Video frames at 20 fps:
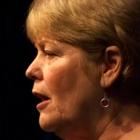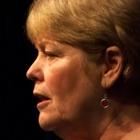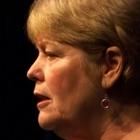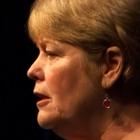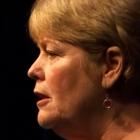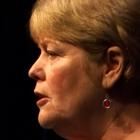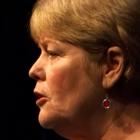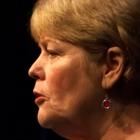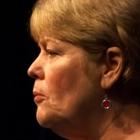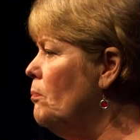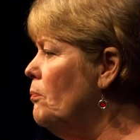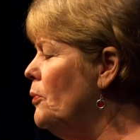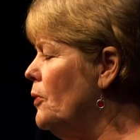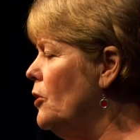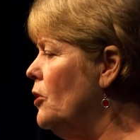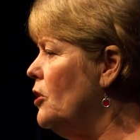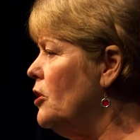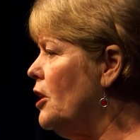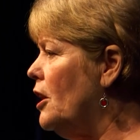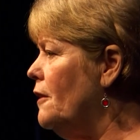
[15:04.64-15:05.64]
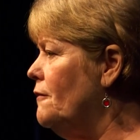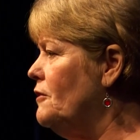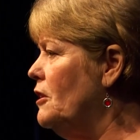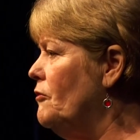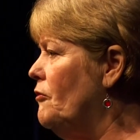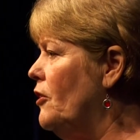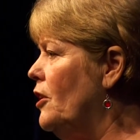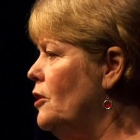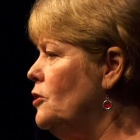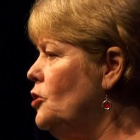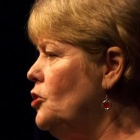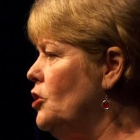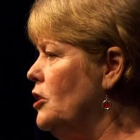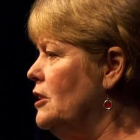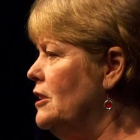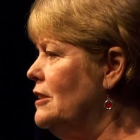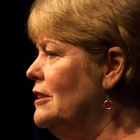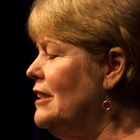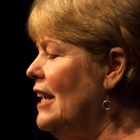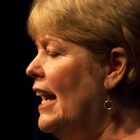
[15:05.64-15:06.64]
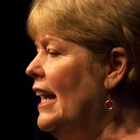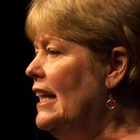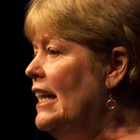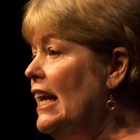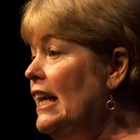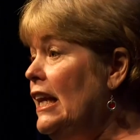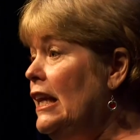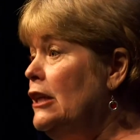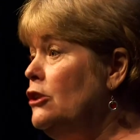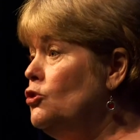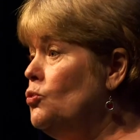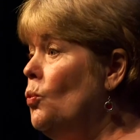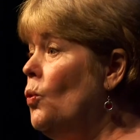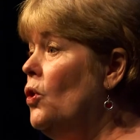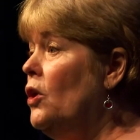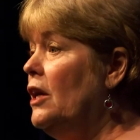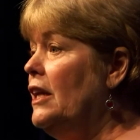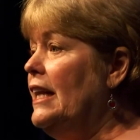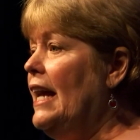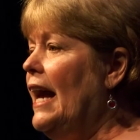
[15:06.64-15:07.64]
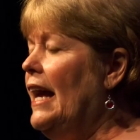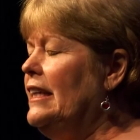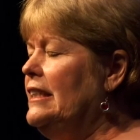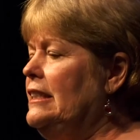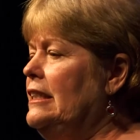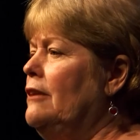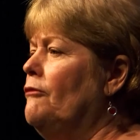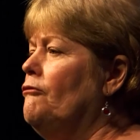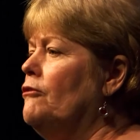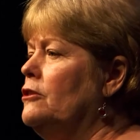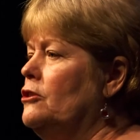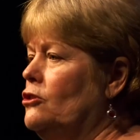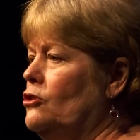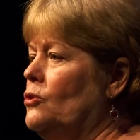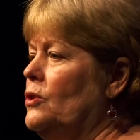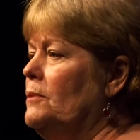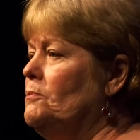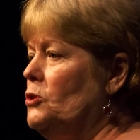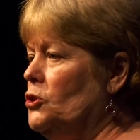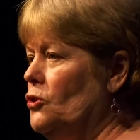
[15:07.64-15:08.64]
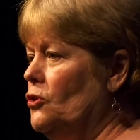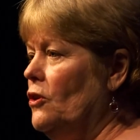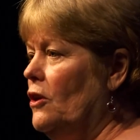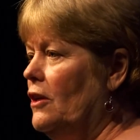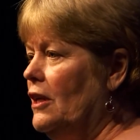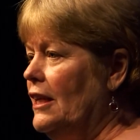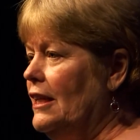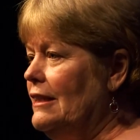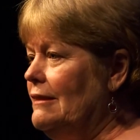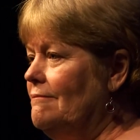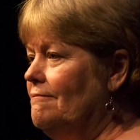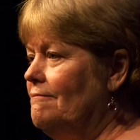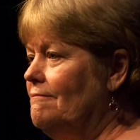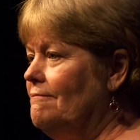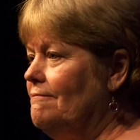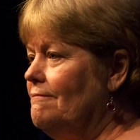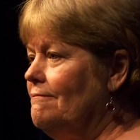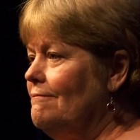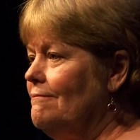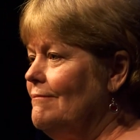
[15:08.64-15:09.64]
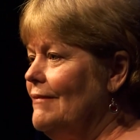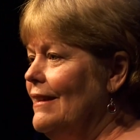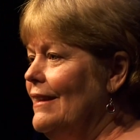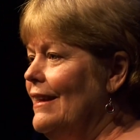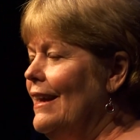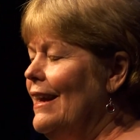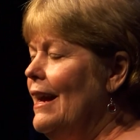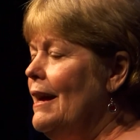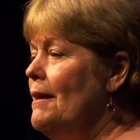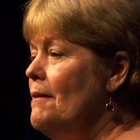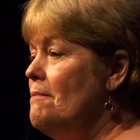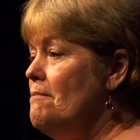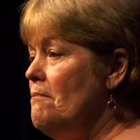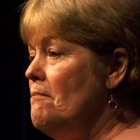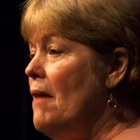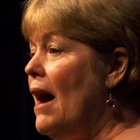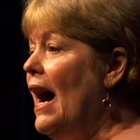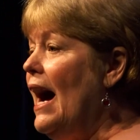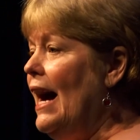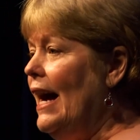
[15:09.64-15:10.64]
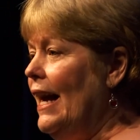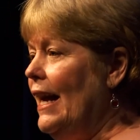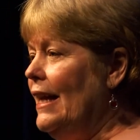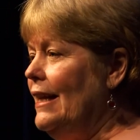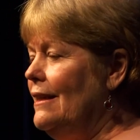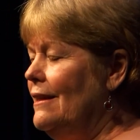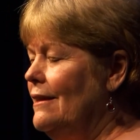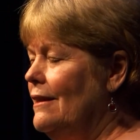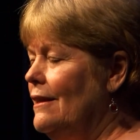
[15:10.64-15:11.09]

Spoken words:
a little book of devotions, and each one had a different scripture on it. Mine